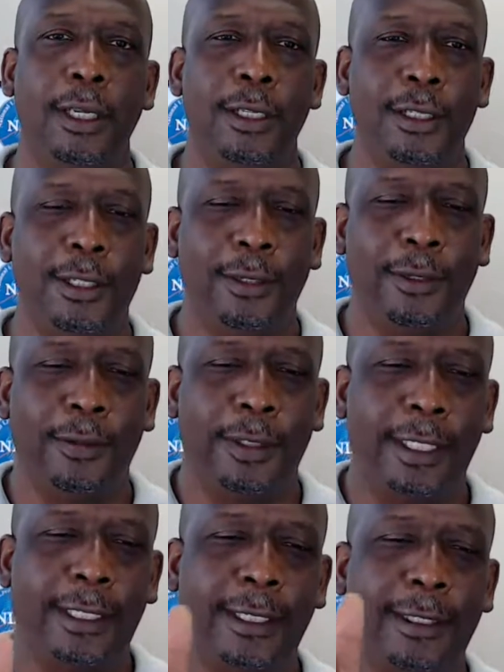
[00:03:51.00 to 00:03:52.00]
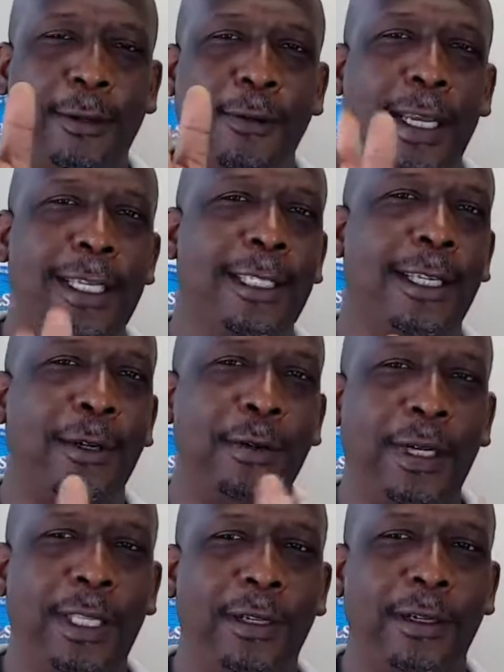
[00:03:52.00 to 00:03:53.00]
So just because the grass looked
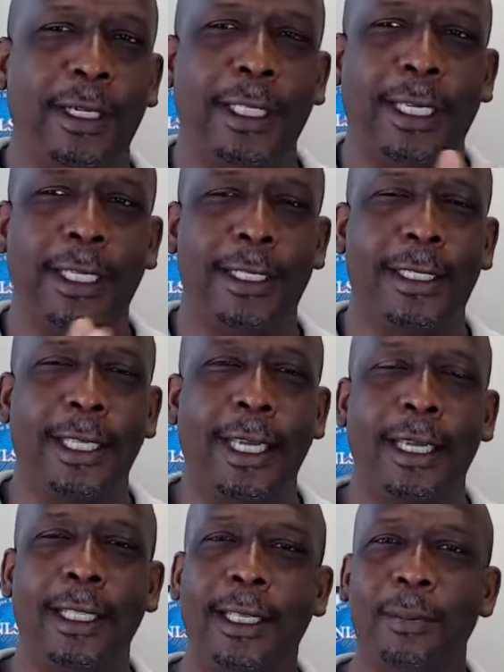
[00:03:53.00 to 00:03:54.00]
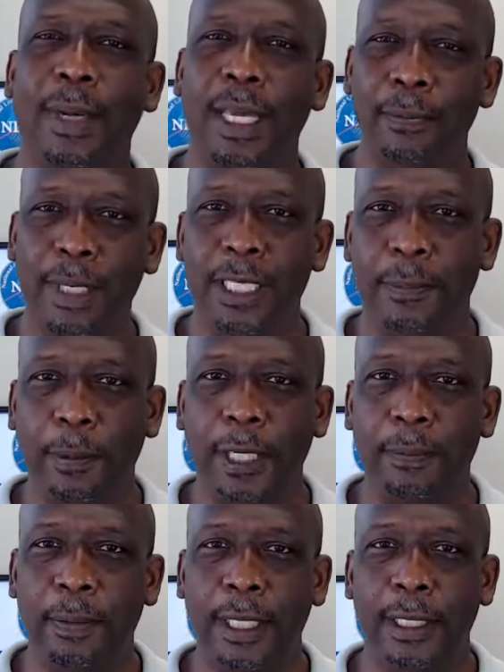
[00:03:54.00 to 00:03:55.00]
greener on the other side, it might be
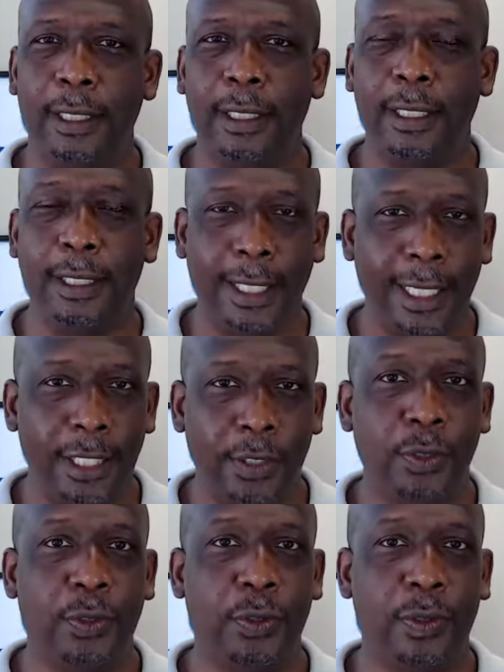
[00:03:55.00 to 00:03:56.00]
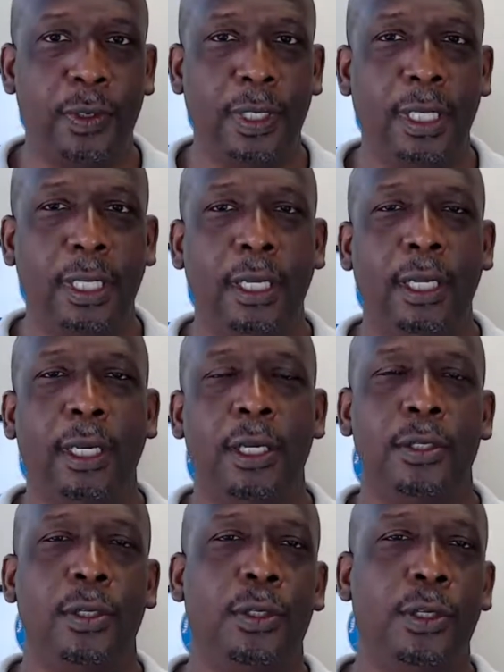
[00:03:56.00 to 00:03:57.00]
spray paint, and that's the truth.
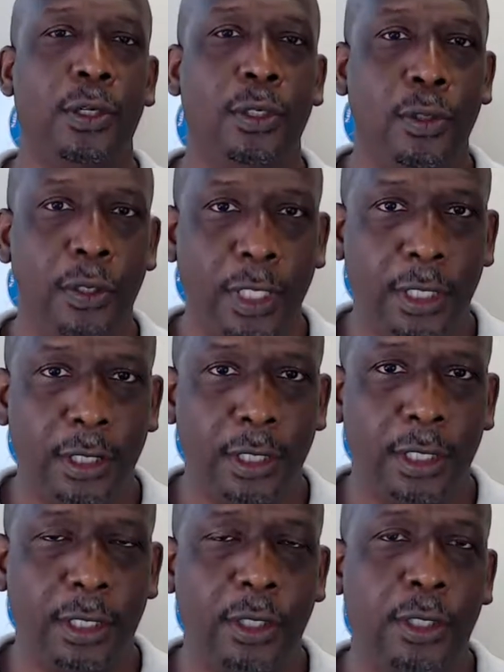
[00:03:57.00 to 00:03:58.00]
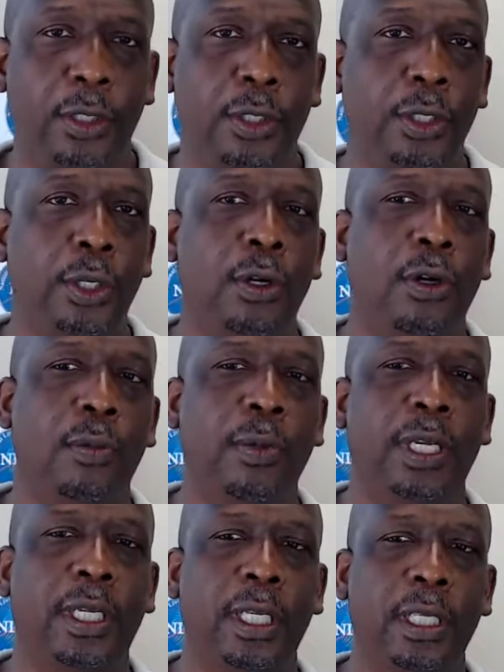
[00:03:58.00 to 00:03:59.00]
So do your due diligence, do your
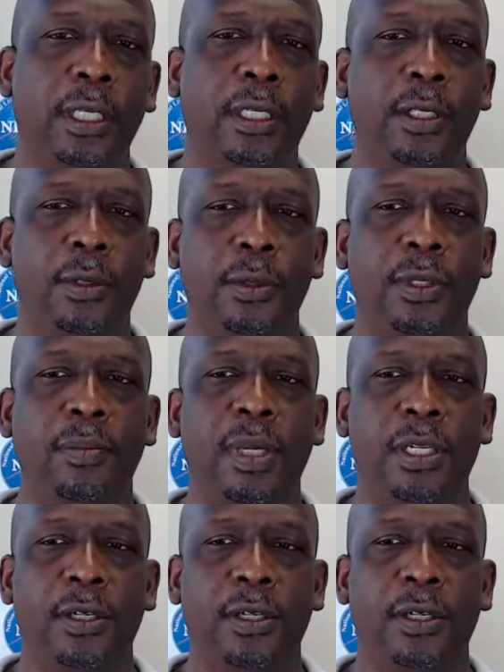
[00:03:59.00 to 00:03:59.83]
homework, and look into it to make